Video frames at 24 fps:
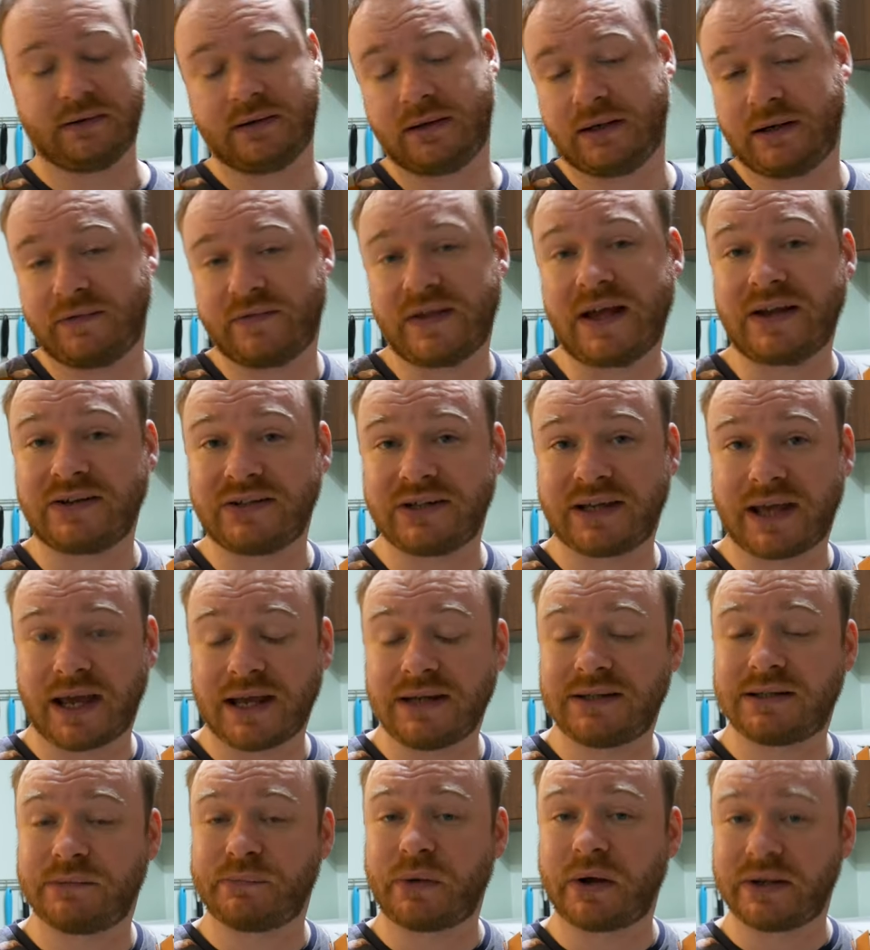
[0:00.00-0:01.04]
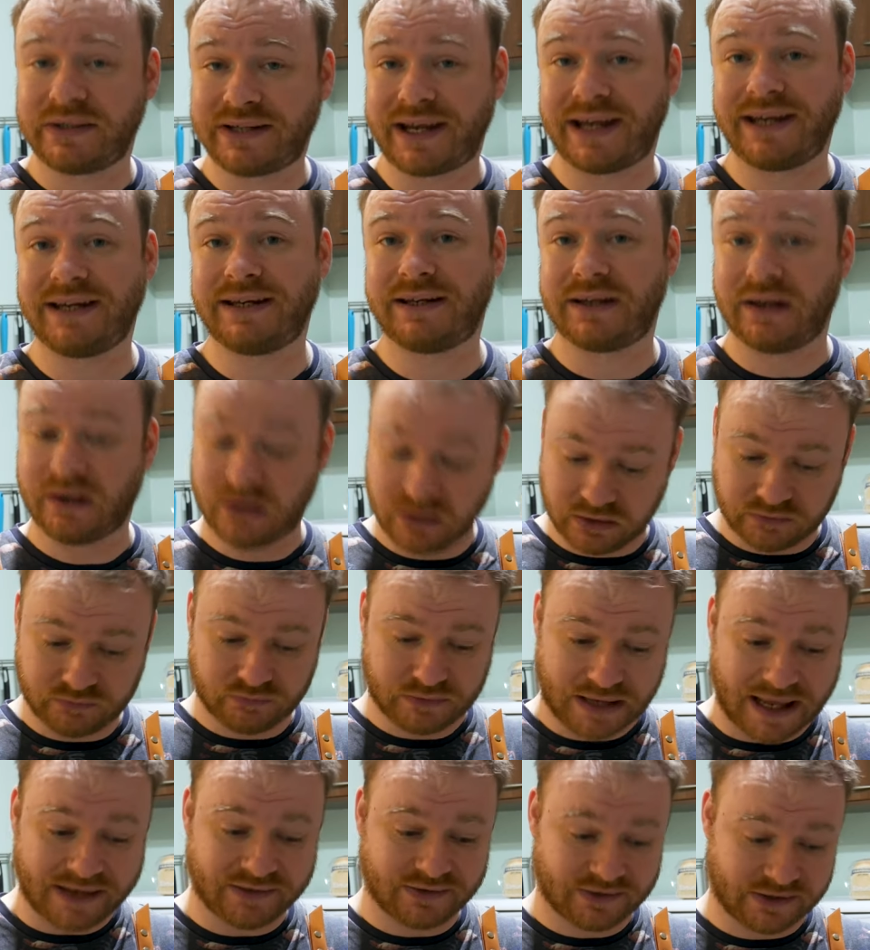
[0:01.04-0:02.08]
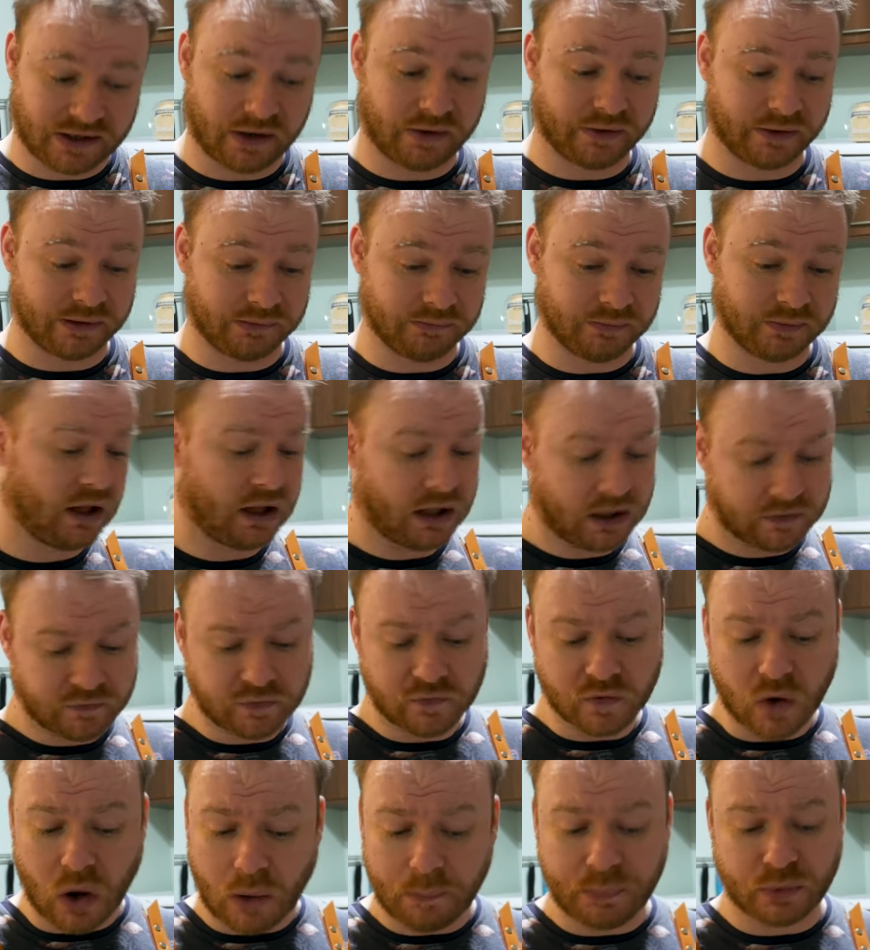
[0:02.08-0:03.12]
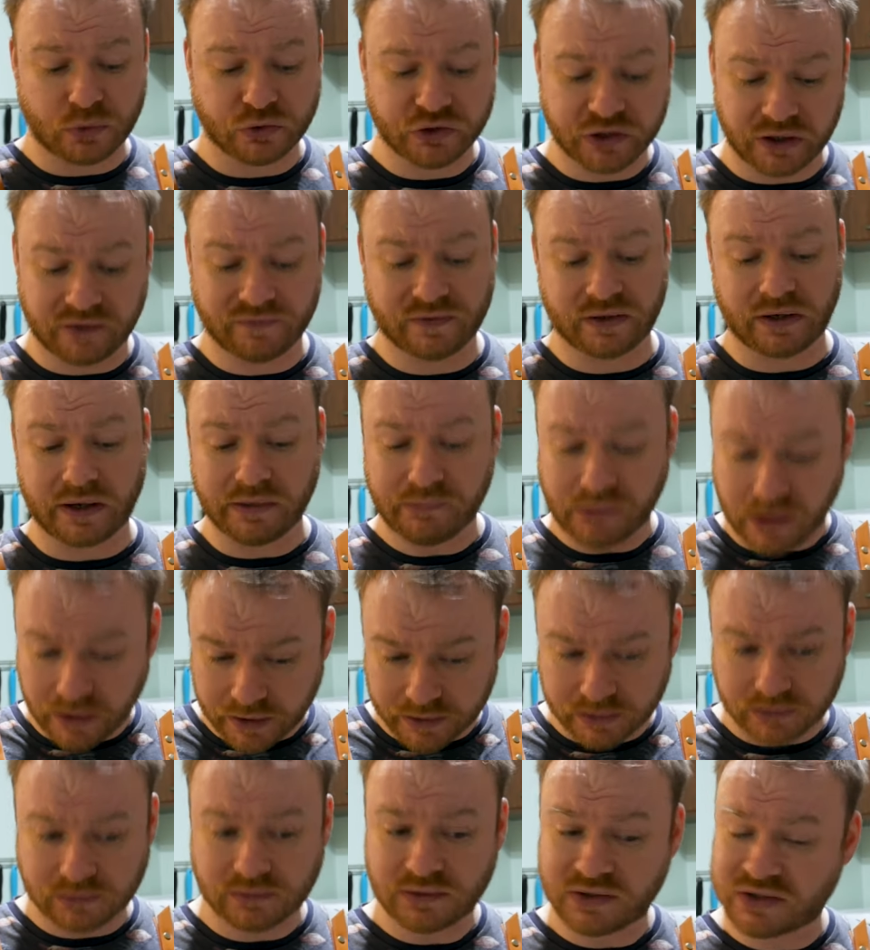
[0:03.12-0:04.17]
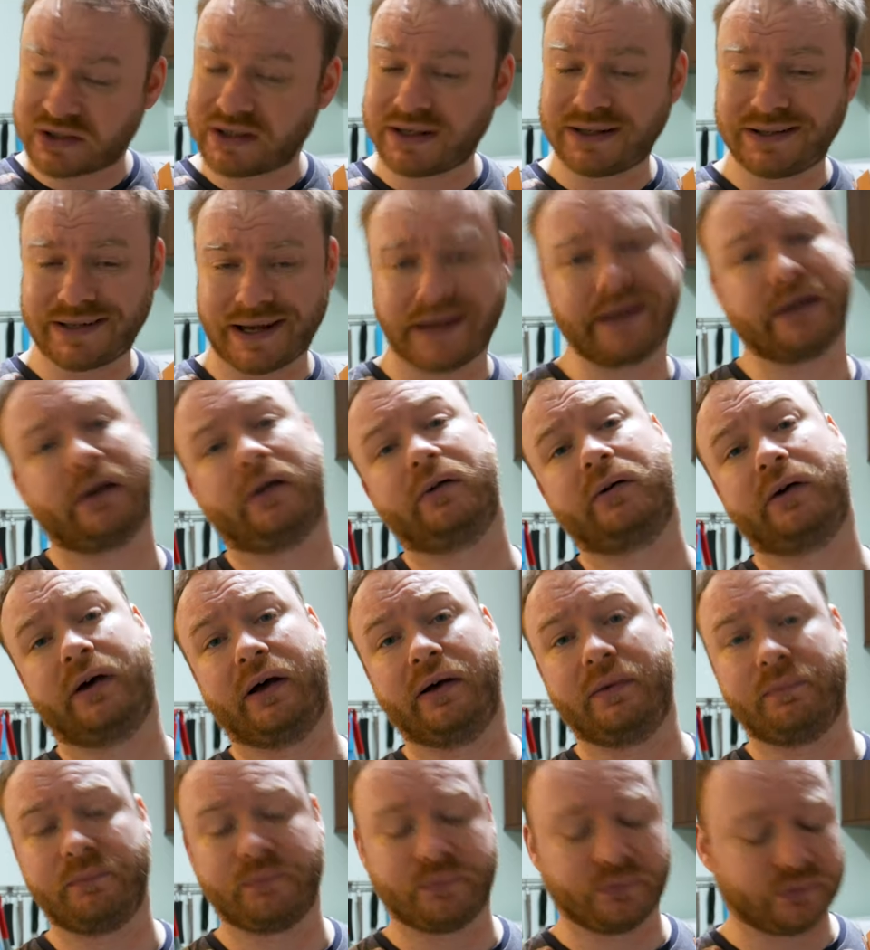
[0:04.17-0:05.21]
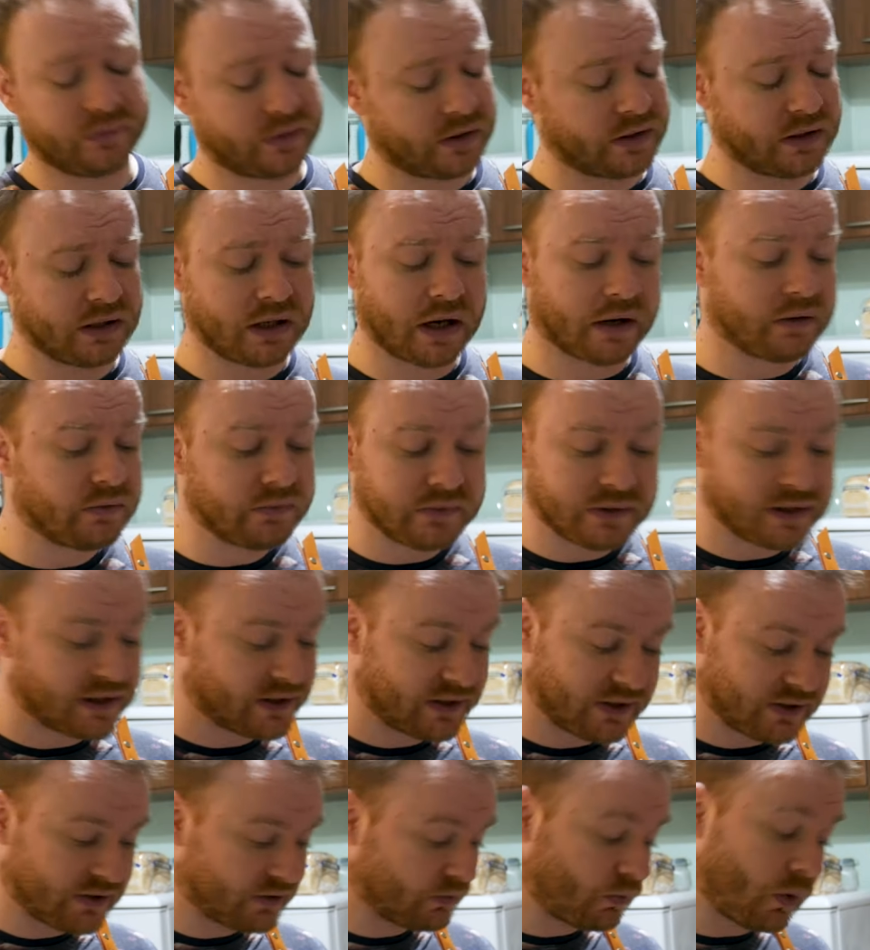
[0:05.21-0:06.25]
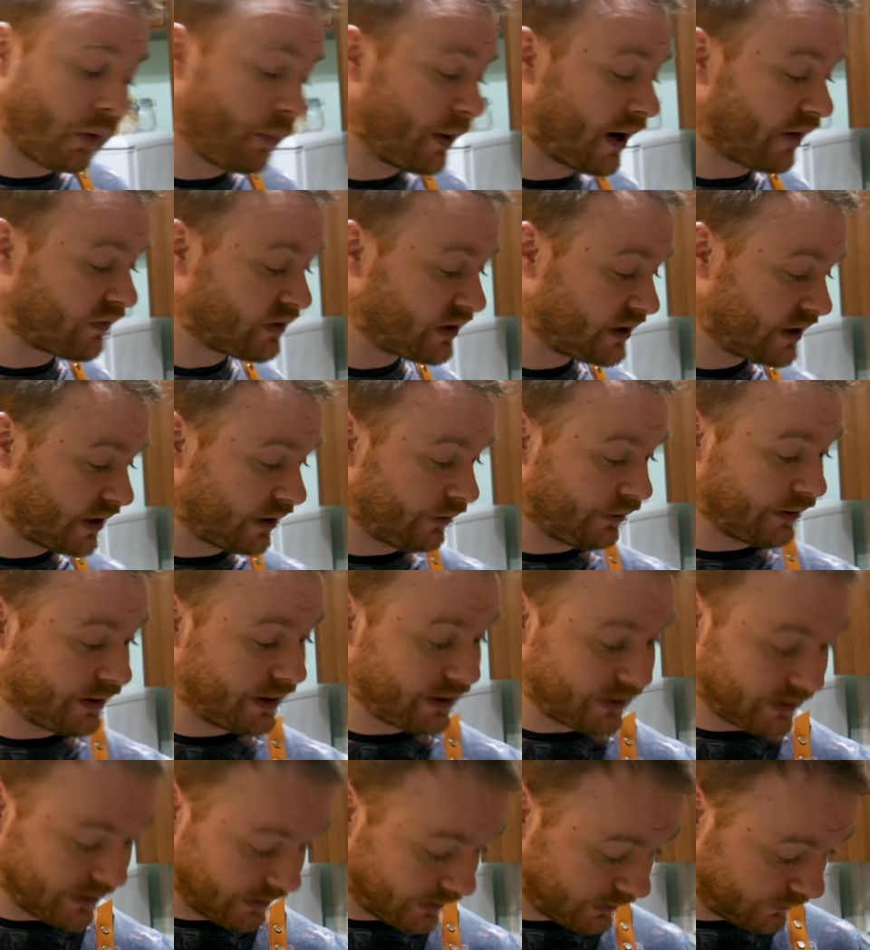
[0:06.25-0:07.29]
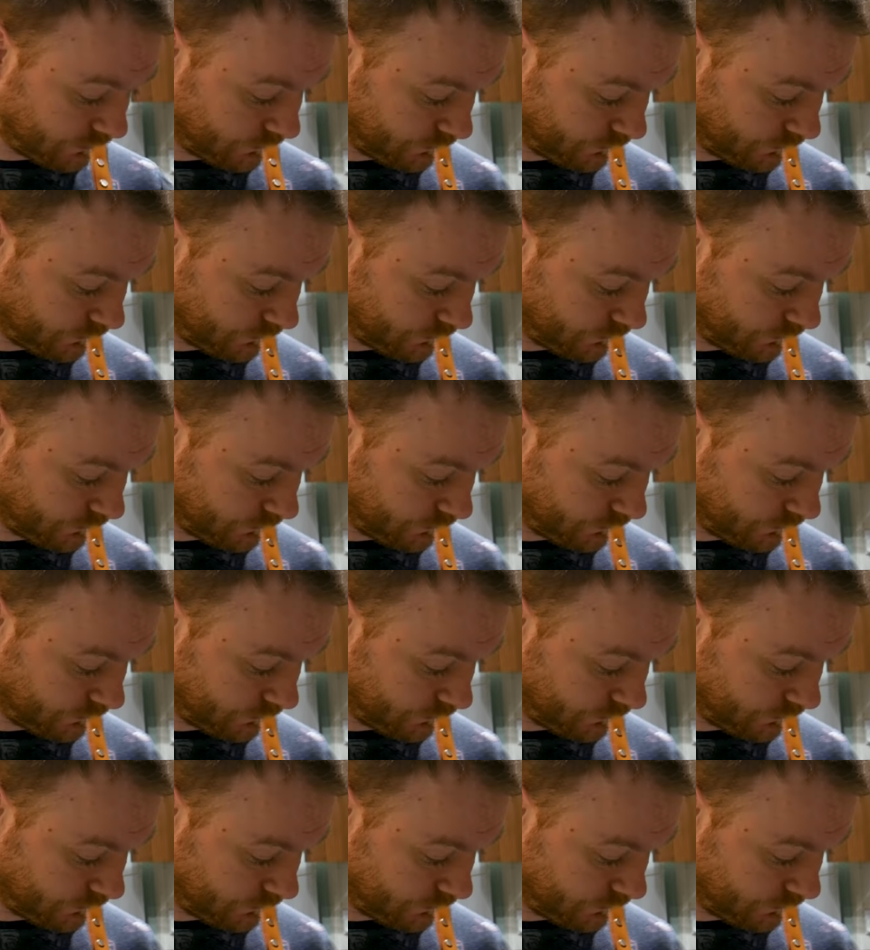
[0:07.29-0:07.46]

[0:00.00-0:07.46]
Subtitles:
And if that's the case, it might take less time. If you've got a bullshit oven like mine, it's gonna take longer. But you know, this is what we have to deal with, isn't it?